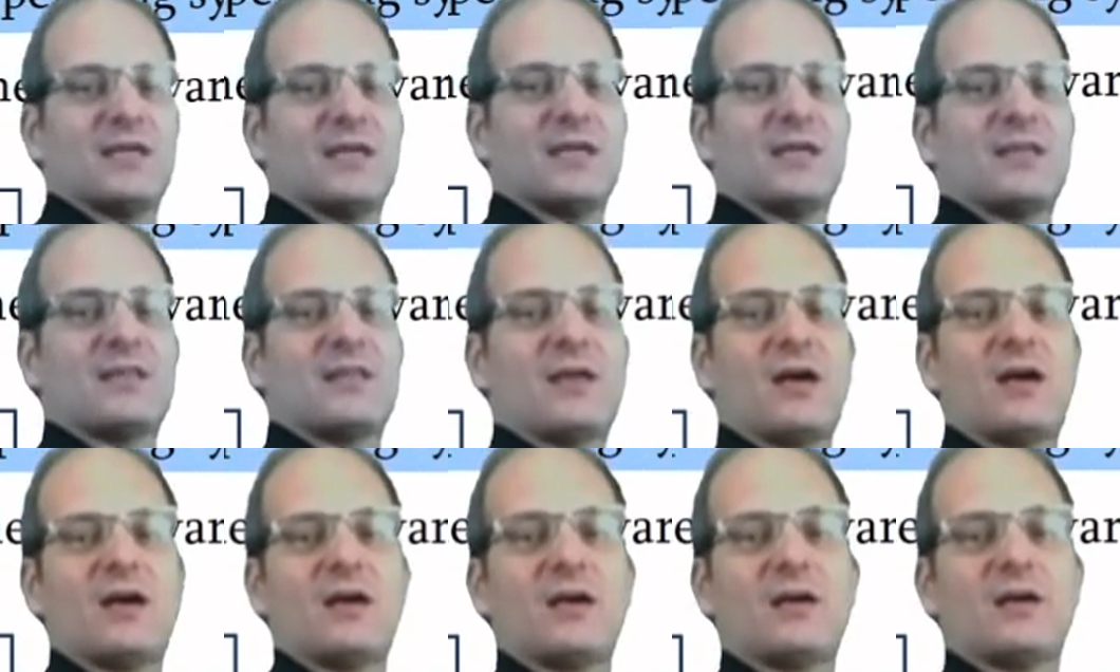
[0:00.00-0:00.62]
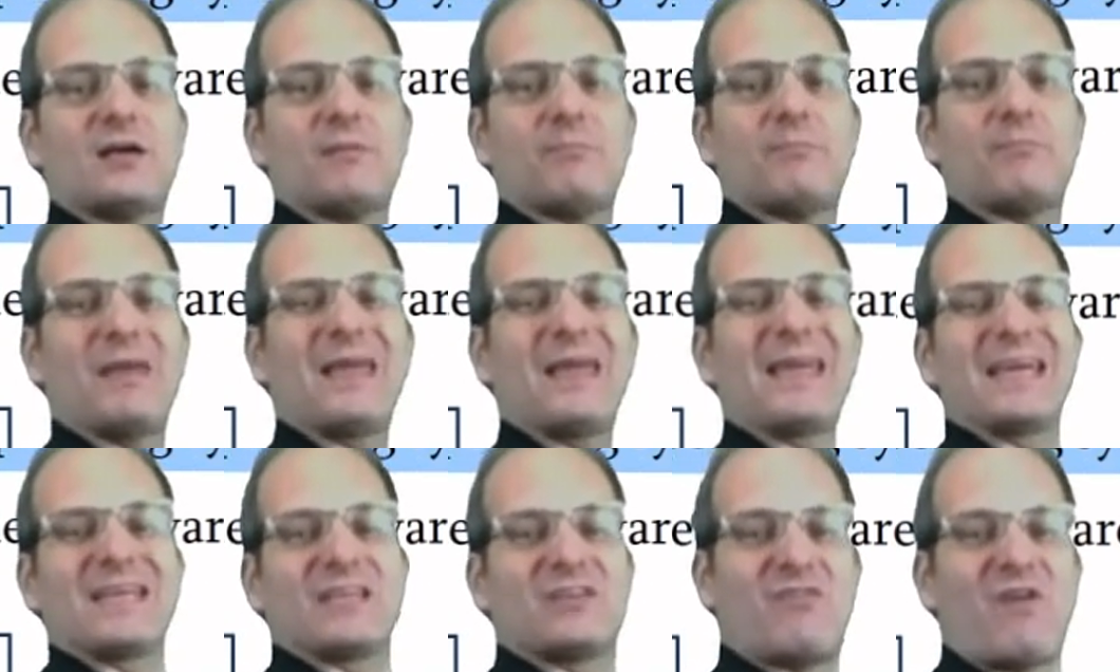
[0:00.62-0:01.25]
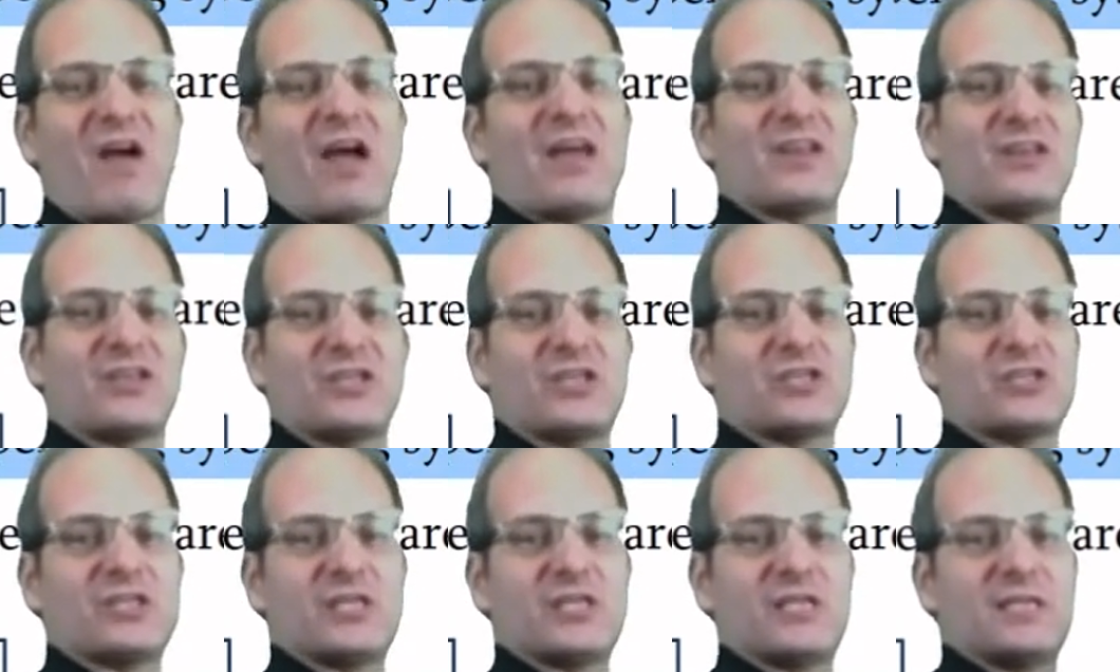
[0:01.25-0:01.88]
the big
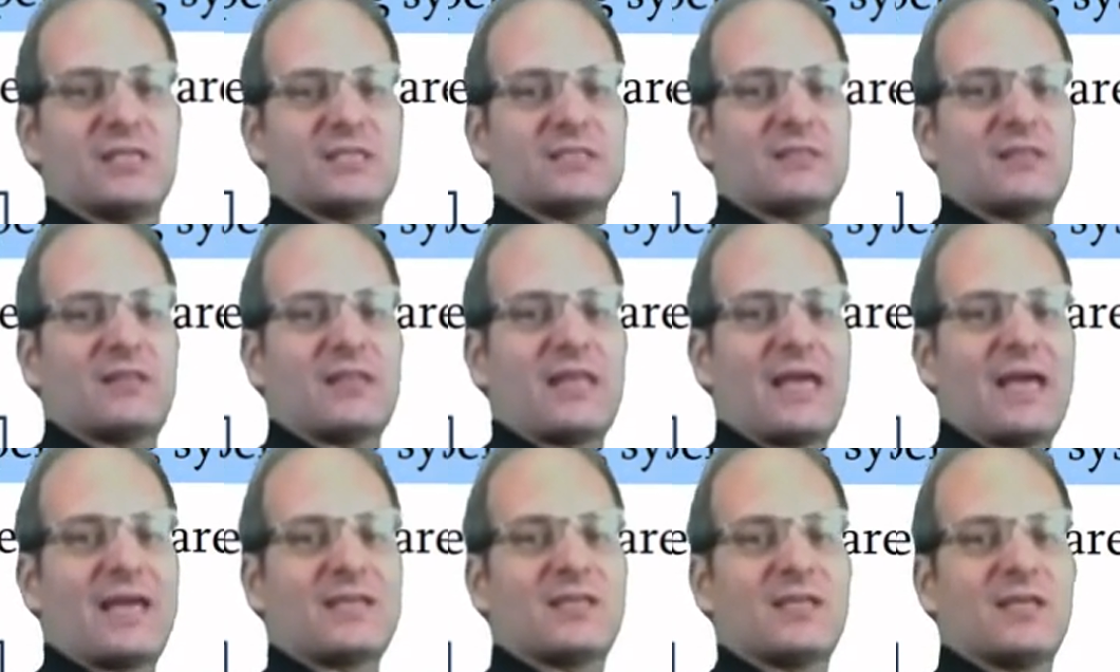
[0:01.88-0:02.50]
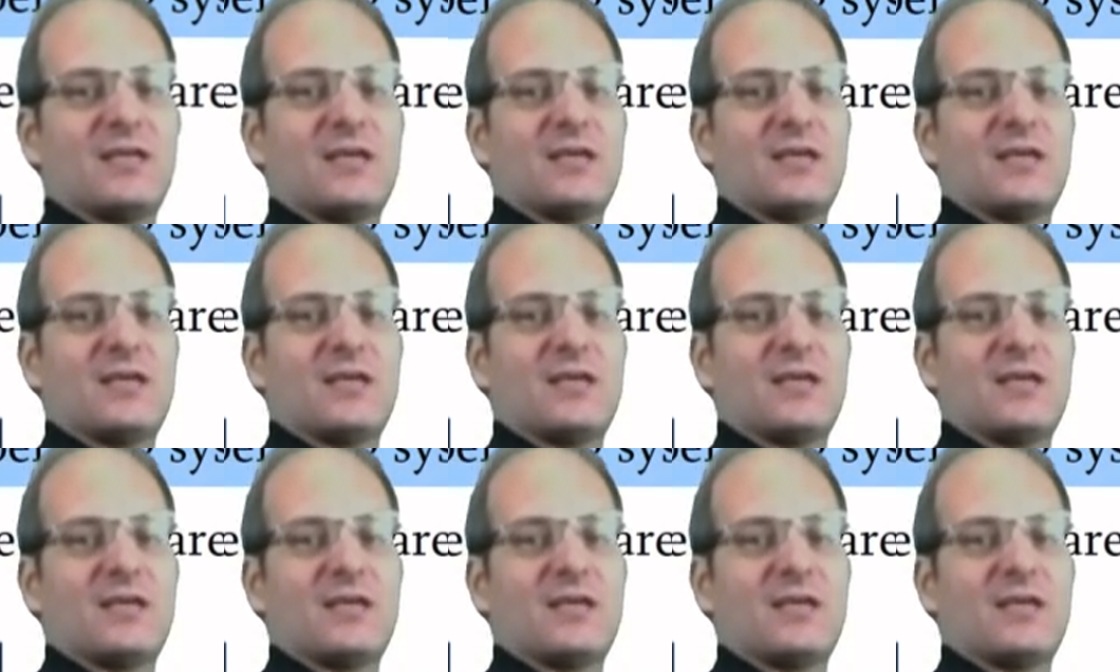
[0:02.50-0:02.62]
advantage is that